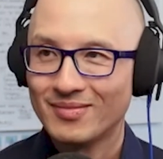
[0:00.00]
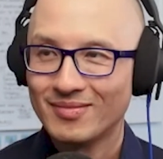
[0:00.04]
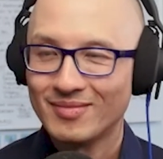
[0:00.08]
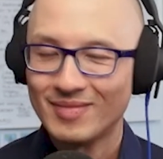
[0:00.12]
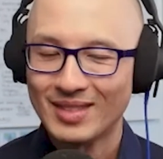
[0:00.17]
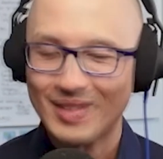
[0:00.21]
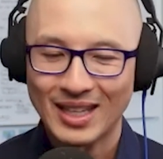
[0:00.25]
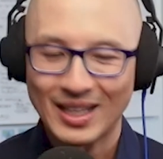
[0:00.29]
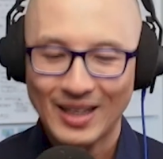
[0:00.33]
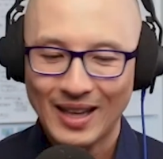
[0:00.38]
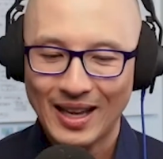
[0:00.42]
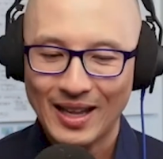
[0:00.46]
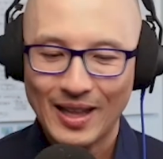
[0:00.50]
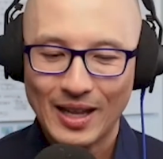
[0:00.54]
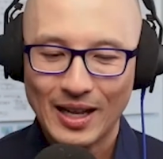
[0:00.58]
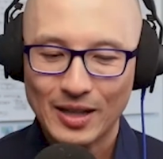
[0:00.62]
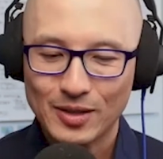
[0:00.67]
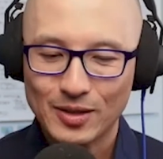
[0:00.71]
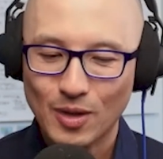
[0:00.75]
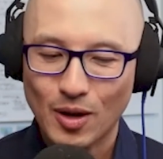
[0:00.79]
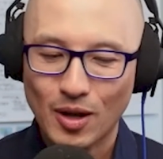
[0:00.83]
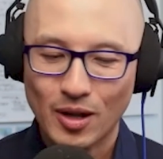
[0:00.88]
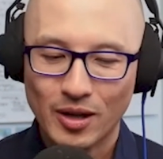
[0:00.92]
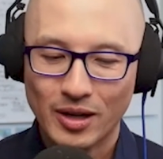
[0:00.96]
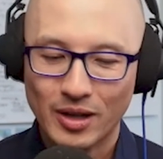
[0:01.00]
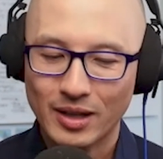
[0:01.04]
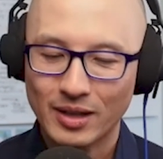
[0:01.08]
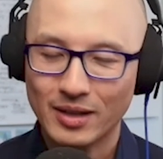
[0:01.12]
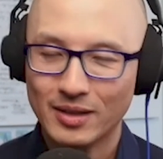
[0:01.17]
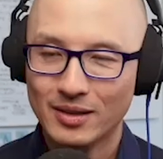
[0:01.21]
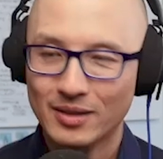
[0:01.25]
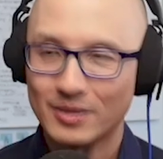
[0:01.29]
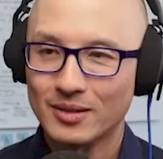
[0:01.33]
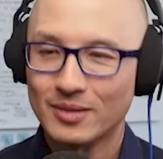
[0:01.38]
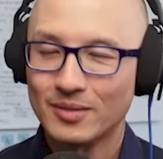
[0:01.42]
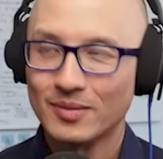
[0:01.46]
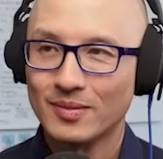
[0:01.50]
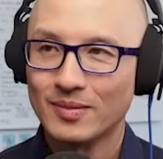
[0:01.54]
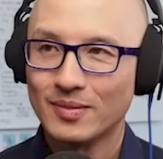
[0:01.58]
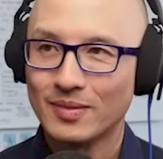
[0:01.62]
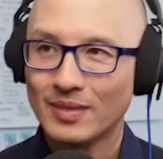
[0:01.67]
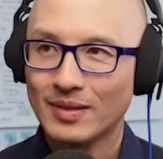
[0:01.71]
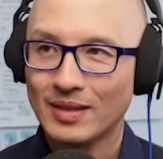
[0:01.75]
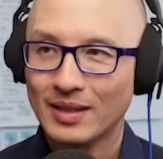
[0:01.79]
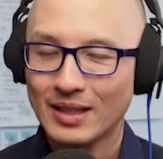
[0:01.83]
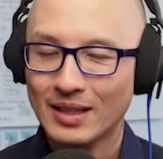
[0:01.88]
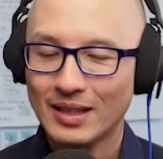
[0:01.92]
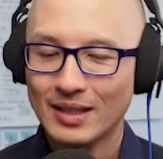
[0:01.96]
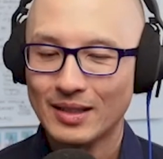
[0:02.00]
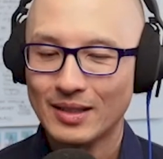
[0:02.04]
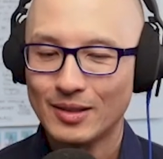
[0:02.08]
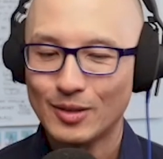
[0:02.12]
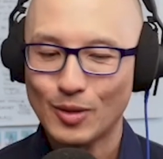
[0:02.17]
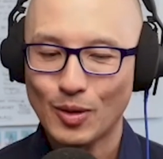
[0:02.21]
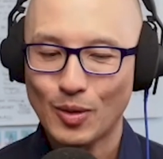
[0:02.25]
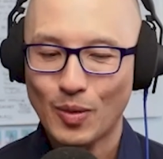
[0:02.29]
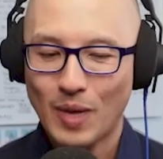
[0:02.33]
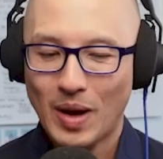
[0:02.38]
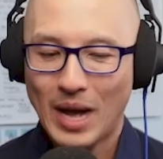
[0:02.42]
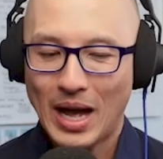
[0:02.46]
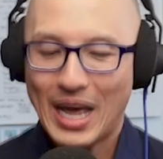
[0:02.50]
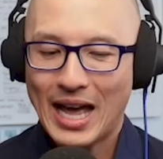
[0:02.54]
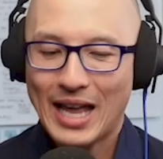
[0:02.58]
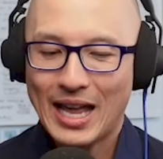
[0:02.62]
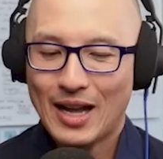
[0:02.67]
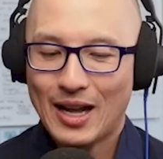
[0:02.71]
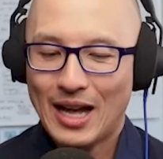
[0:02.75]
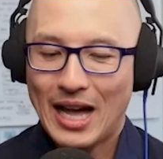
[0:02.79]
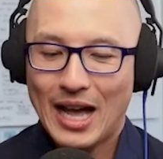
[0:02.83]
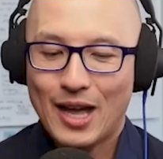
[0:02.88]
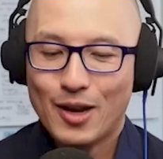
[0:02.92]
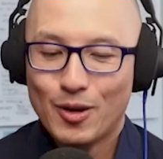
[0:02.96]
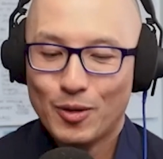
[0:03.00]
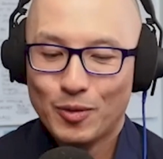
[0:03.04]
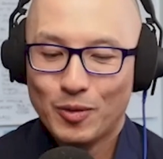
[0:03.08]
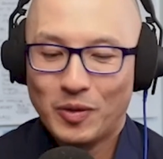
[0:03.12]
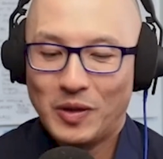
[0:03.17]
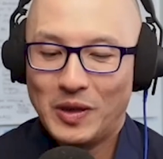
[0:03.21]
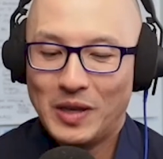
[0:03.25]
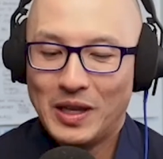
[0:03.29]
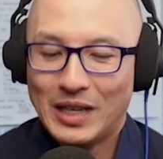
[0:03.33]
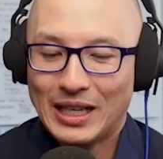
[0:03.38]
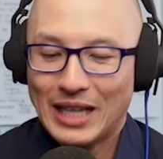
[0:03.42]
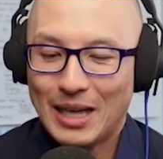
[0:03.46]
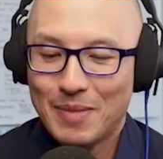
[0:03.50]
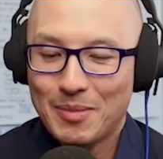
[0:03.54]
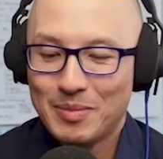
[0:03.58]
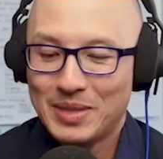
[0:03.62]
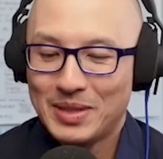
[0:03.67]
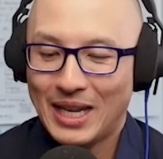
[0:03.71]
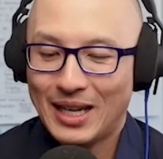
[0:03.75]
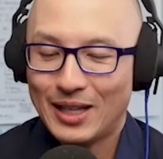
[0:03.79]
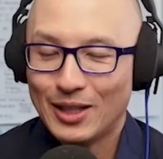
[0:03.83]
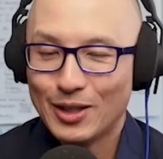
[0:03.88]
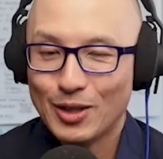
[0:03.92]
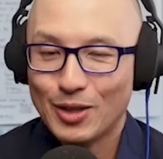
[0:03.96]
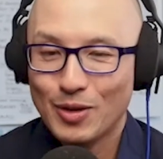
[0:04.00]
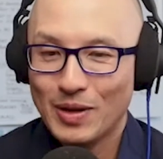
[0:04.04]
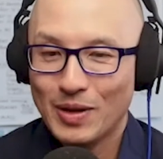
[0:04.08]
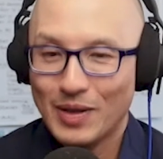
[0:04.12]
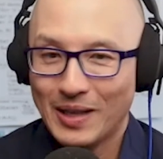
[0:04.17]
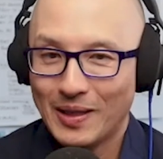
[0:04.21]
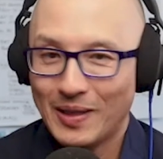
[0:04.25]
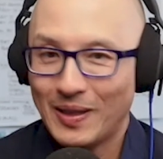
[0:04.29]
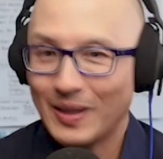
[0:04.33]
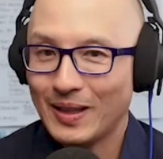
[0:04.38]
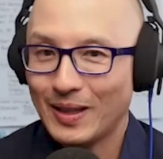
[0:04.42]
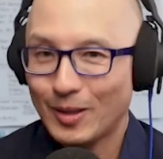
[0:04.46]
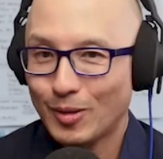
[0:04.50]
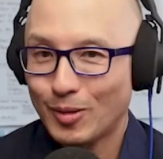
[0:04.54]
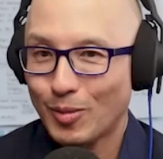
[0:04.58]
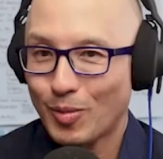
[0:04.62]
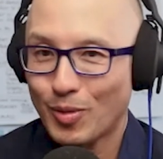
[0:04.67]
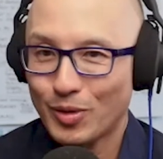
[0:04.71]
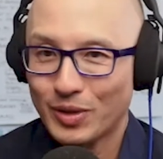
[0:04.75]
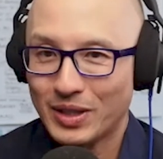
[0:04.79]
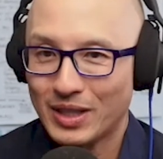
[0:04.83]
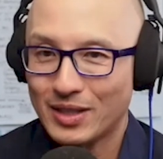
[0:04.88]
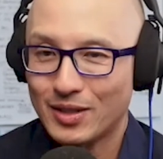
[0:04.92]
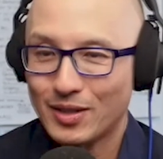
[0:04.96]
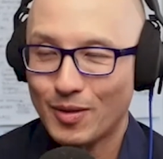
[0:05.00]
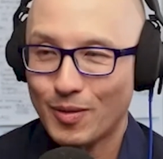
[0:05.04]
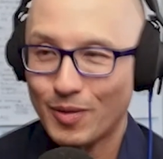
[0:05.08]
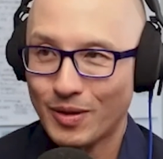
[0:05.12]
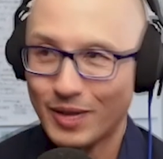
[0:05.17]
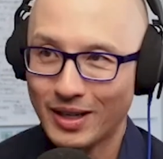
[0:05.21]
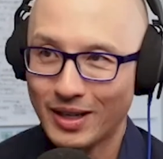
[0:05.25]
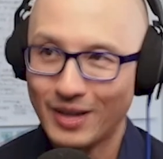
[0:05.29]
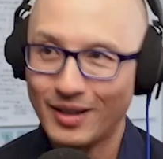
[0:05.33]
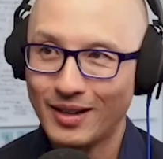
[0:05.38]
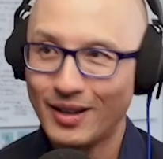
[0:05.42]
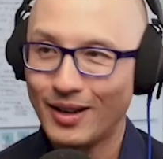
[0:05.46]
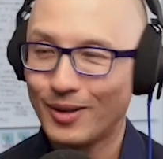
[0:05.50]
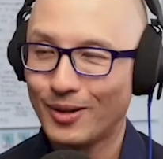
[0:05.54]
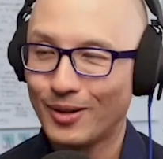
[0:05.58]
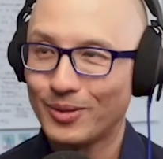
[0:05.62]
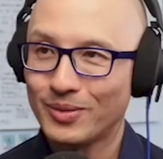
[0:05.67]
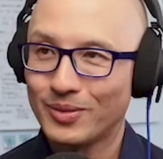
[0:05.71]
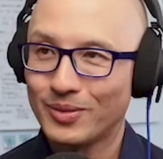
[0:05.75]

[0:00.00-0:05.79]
And that's all it is. So I don't think I'm telling you anything that the world doesn't already know.